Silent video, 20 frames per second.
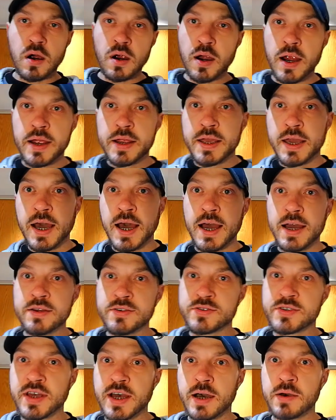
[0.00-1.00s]
Alright,
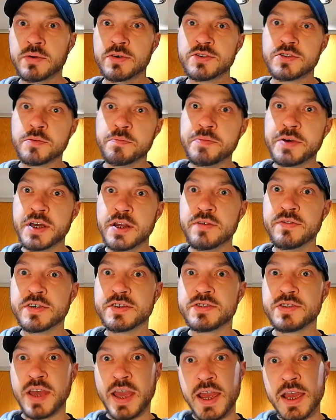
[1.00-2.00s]
guys, that was a bit of
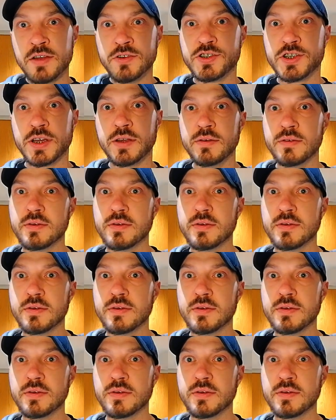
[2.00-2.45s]
a tangent.